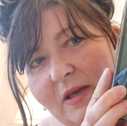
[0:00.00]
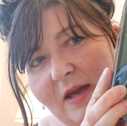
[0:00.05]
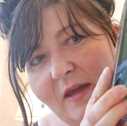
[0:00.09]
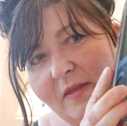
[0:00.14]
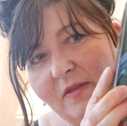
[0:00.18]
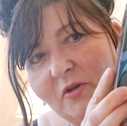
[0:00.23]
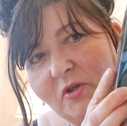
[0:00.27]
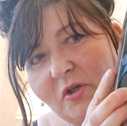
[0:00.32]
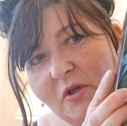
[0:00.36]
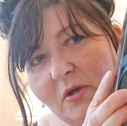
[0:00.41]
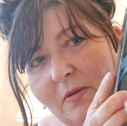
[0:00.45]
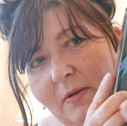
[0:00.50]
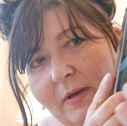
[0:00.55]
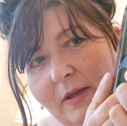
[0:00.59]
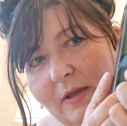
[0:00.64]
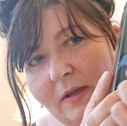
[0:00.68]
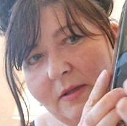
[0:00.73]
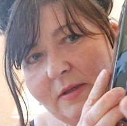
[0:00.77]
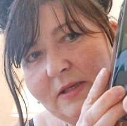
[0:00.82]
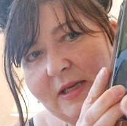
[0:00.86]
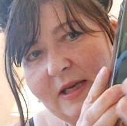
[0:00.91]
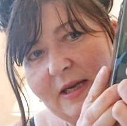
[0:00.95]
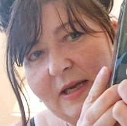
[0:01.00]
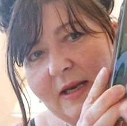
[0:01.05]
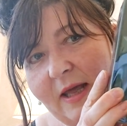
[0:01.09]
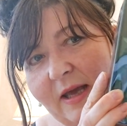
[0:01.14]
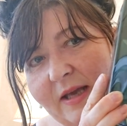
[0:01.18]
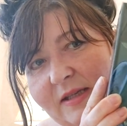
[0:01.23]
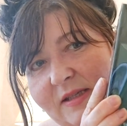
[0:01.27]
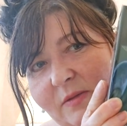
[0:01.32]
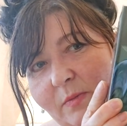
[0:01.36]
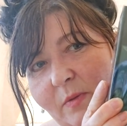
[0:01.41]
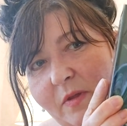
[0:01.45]
you get the two little tea
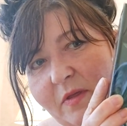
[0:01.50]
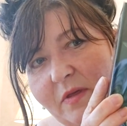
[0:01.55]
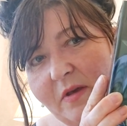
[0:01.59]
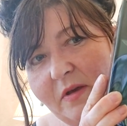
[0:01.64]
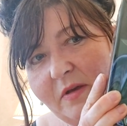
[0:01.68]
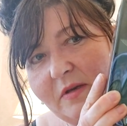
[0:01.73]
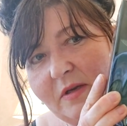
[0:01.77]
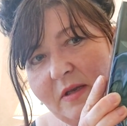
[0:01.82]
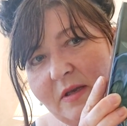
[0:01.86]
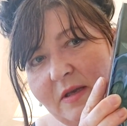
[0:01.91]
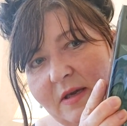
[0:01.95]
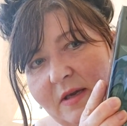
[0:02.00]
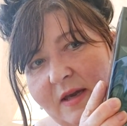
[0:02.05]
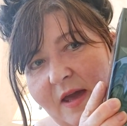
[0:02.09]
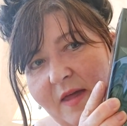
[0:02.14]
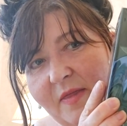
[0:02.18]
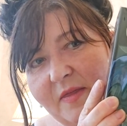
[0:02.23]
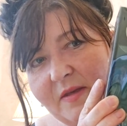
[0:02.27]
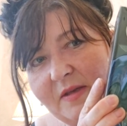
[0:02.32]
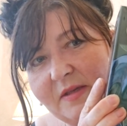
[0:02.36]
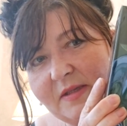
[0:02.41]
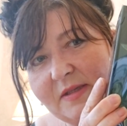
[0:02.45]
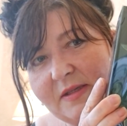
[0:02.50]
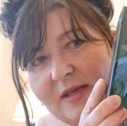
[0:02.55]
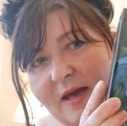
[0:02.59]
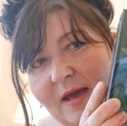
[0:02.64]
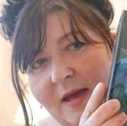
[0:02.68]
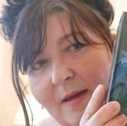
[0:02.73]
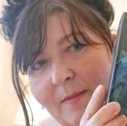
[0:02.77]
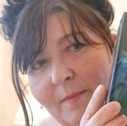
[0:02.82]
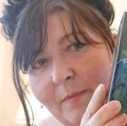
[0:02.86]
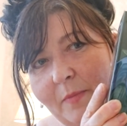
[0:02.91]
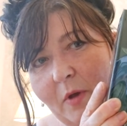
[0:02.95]
lights with it, and you get this
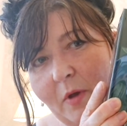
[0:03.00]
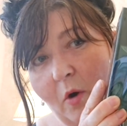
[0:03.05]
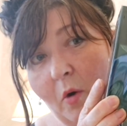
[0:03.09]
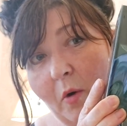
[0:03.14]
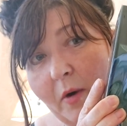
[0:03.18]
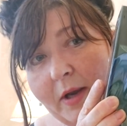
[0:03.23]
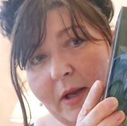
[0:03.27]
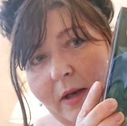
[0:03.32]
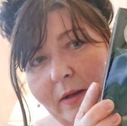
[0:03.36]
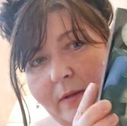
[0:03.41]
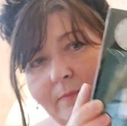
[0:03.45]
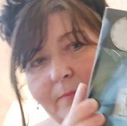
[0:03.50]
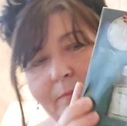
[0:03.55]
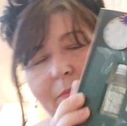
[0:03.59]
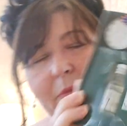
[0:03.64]
oil,